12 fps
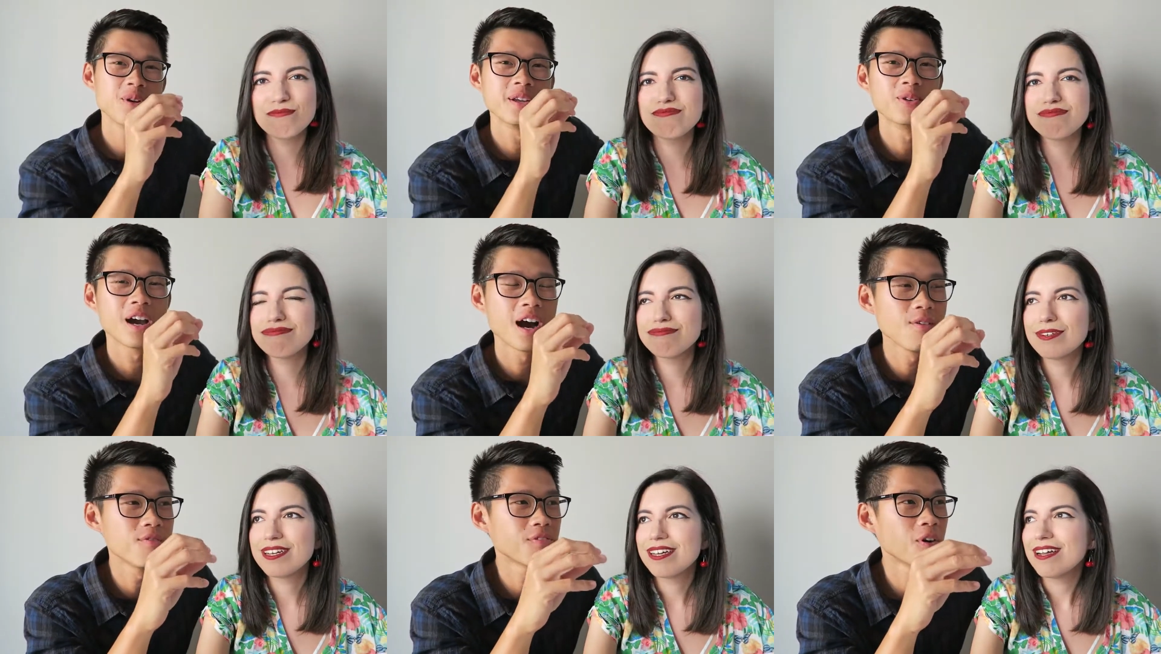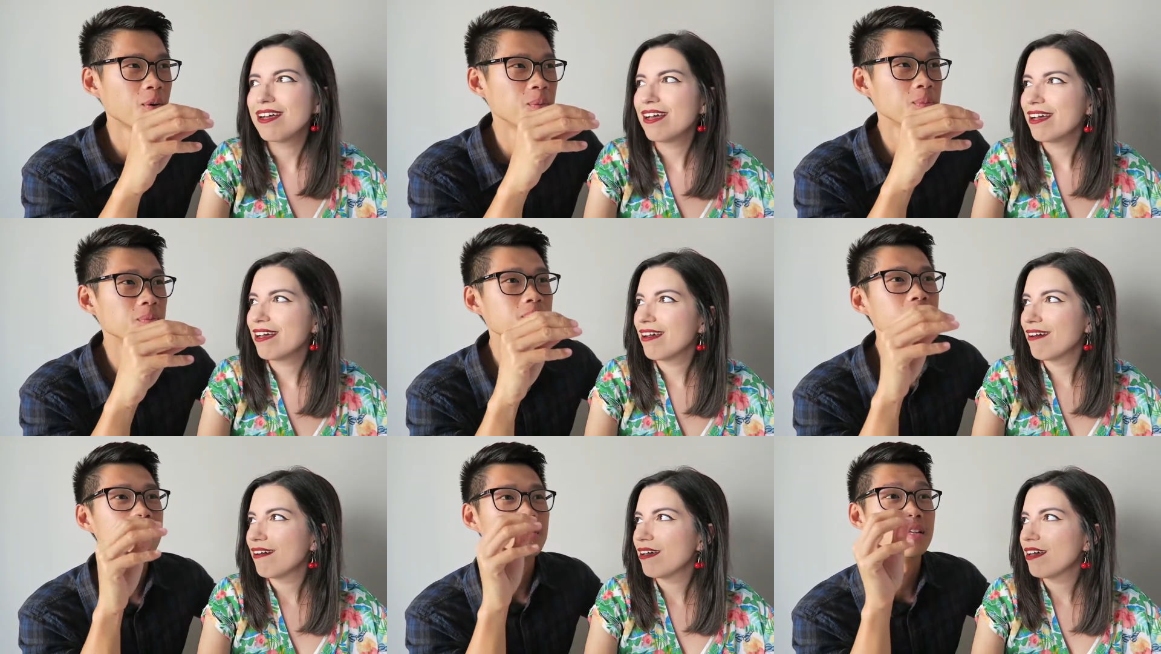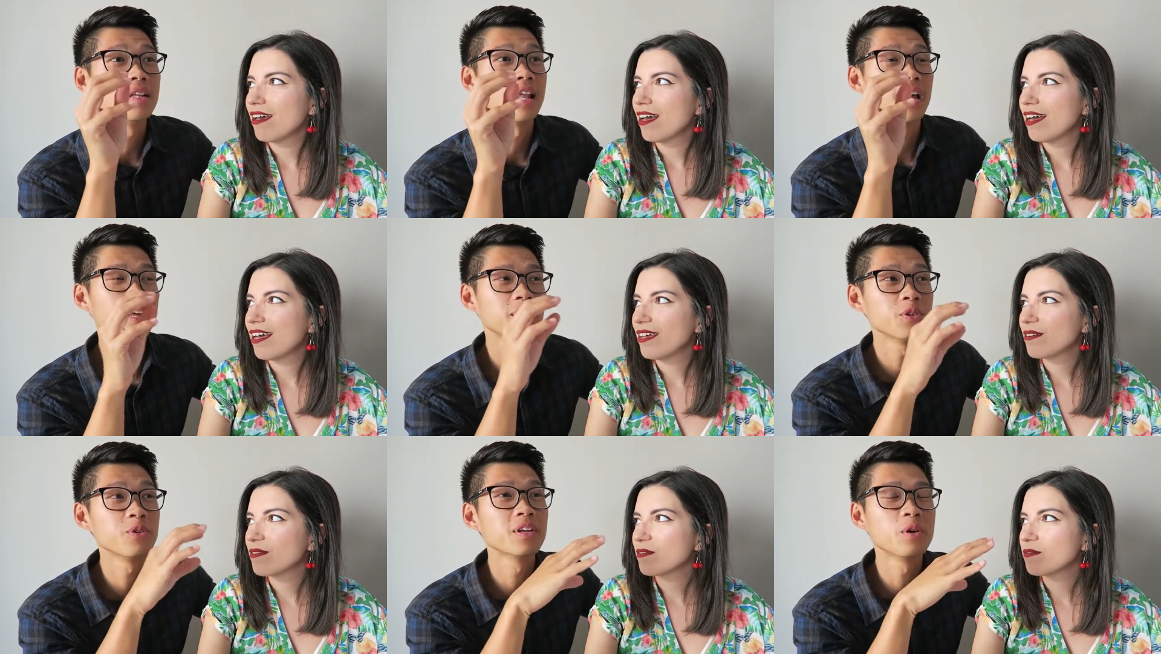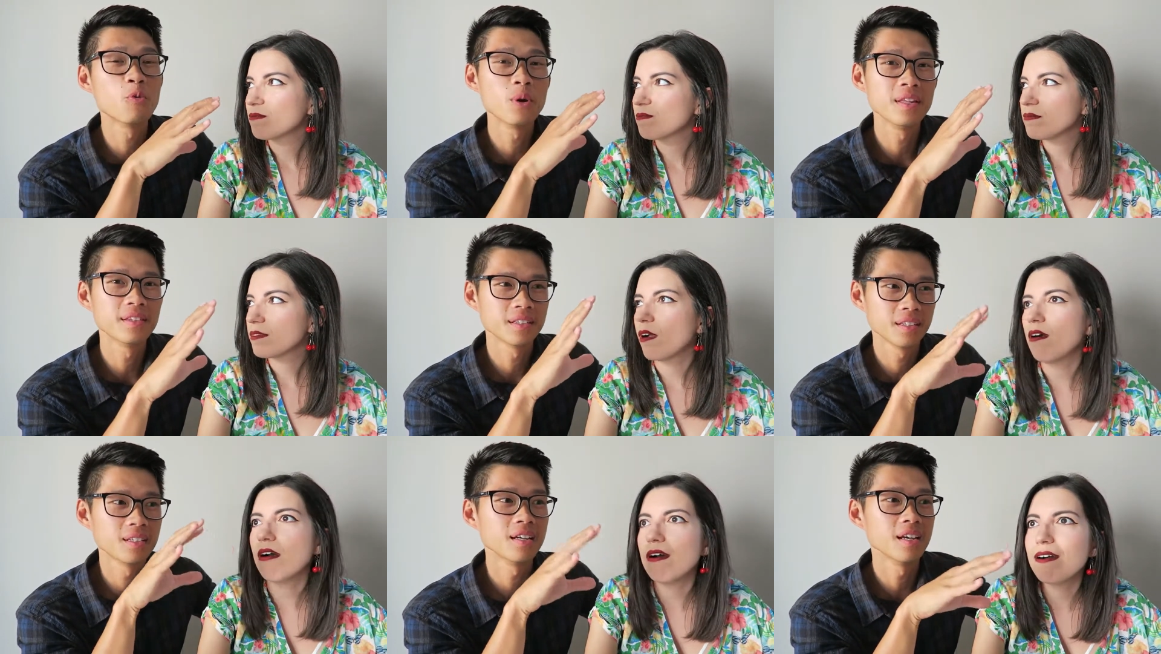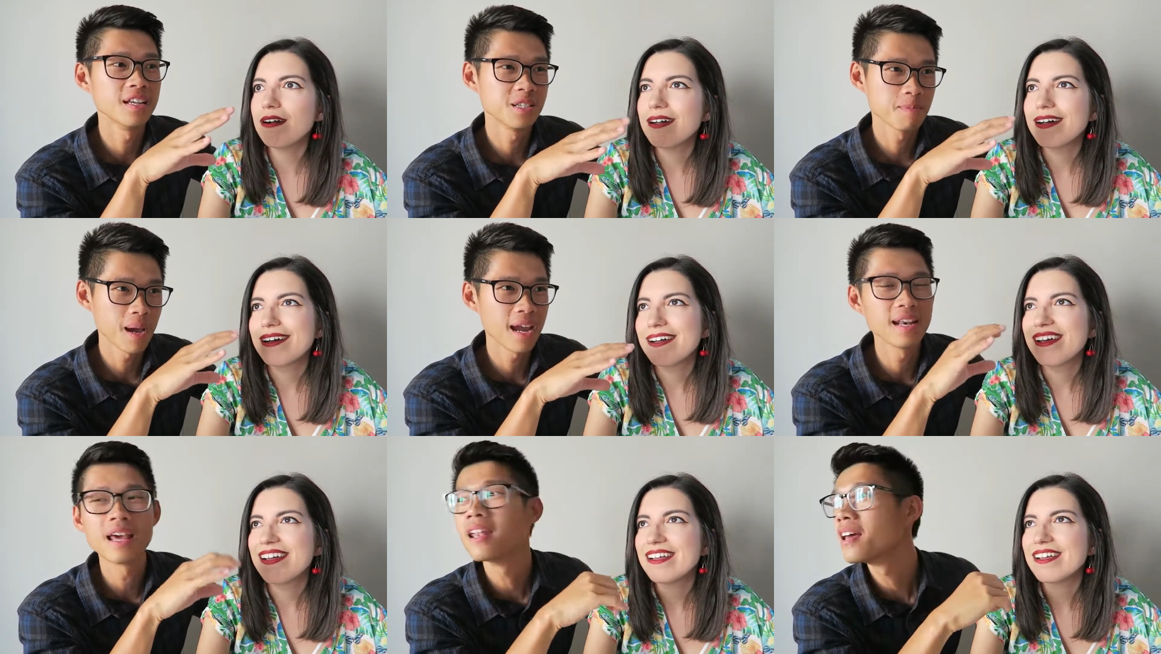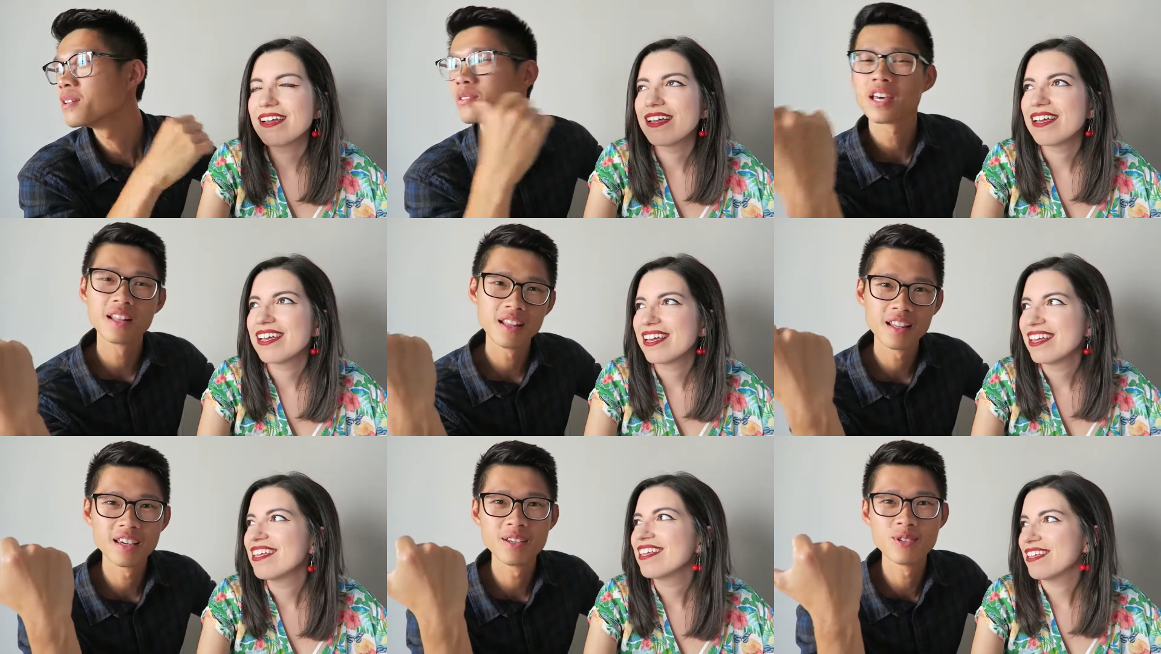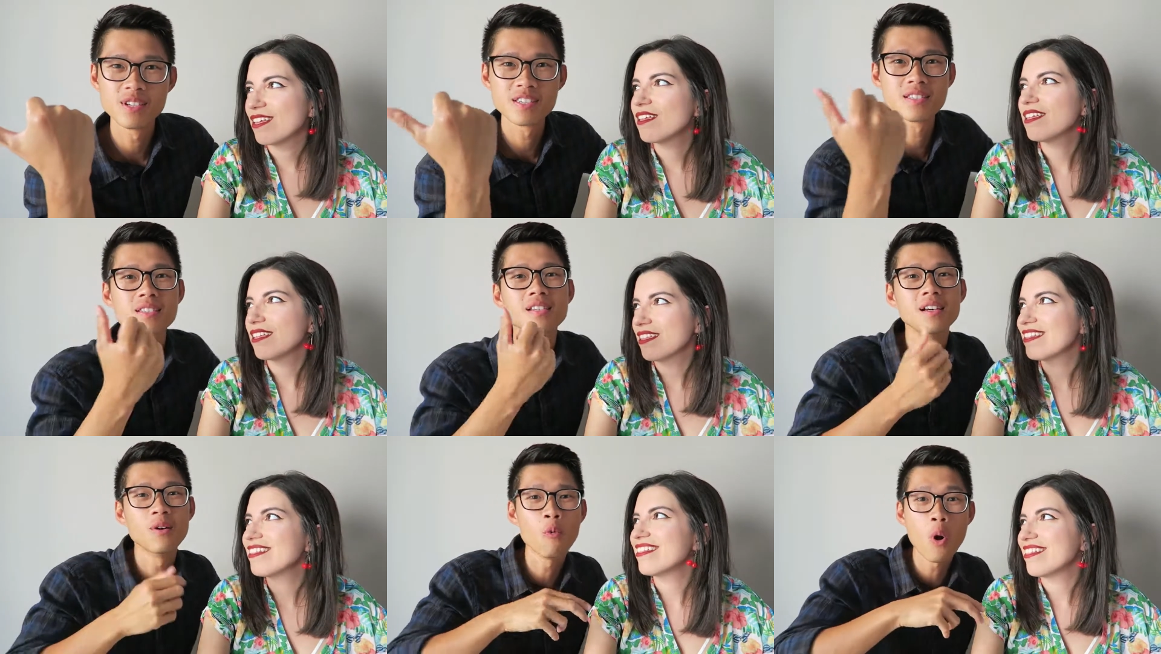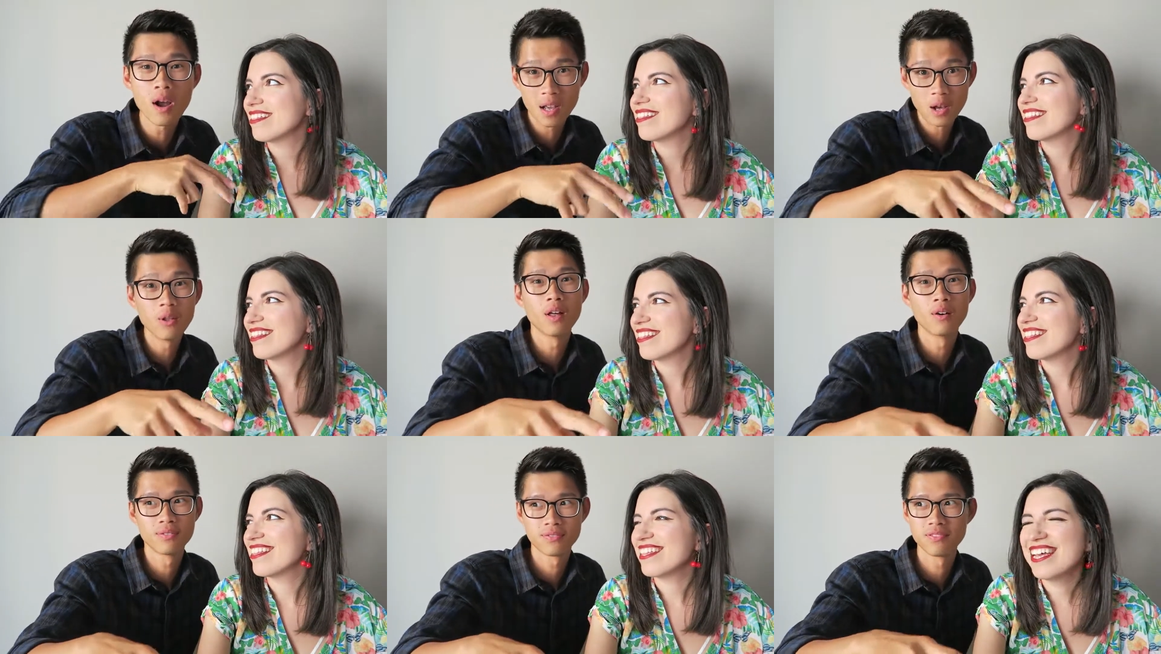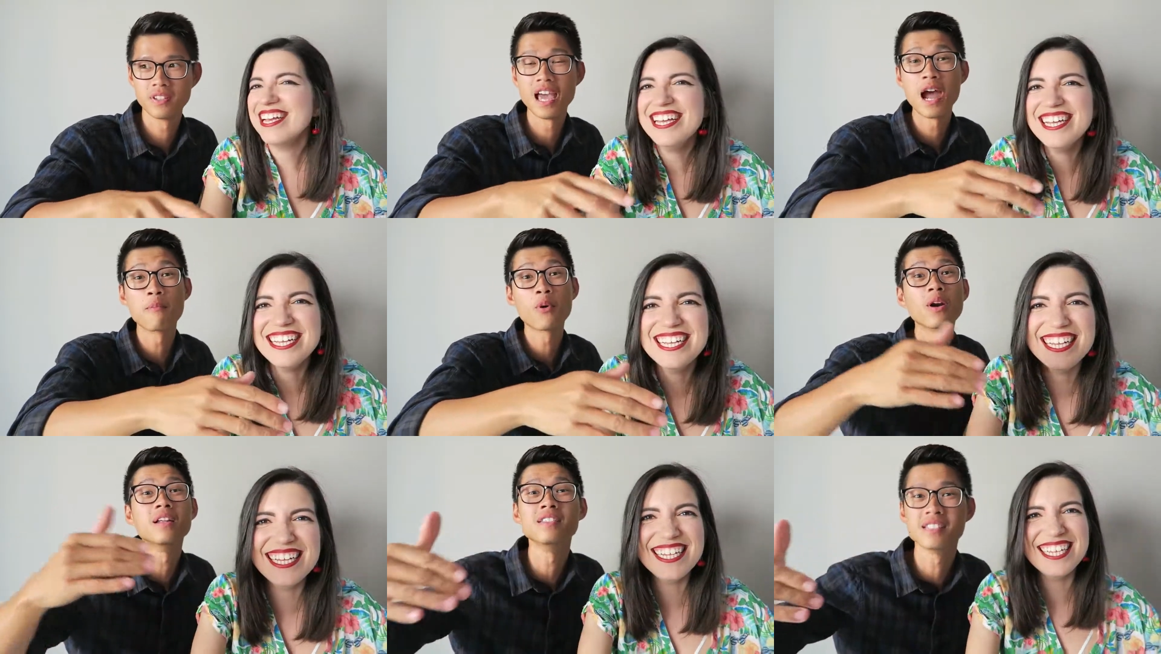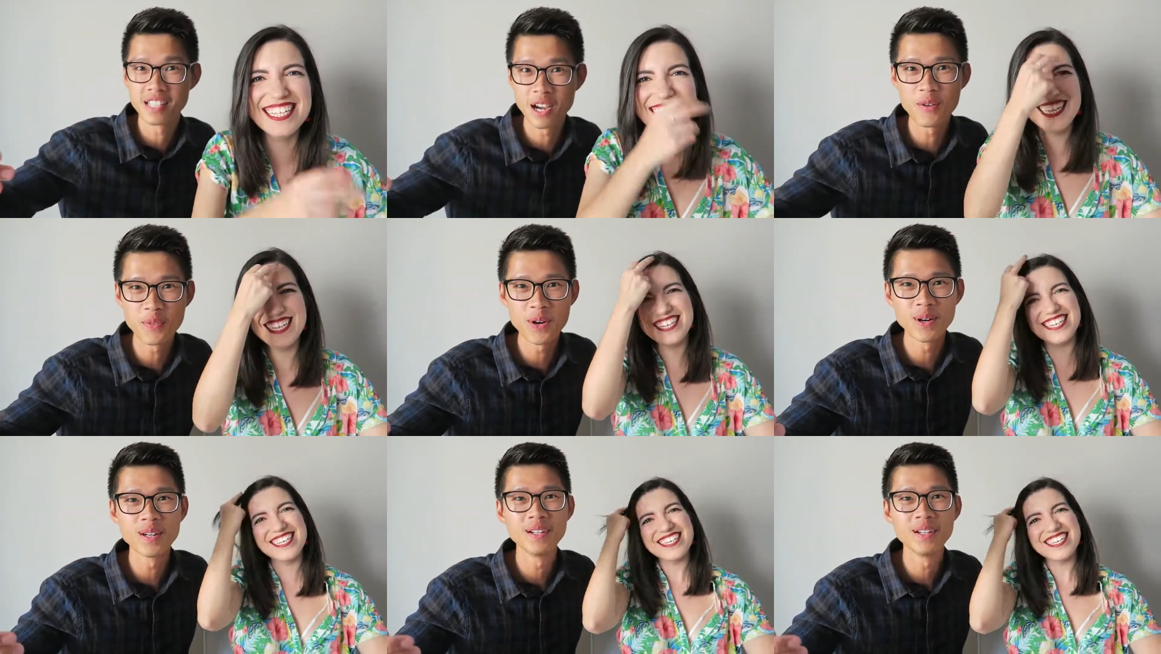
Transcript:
Speaker 1: when you come from like during the winter oh. in Spain and then you suddenly you just walk out of the airport in Singapore.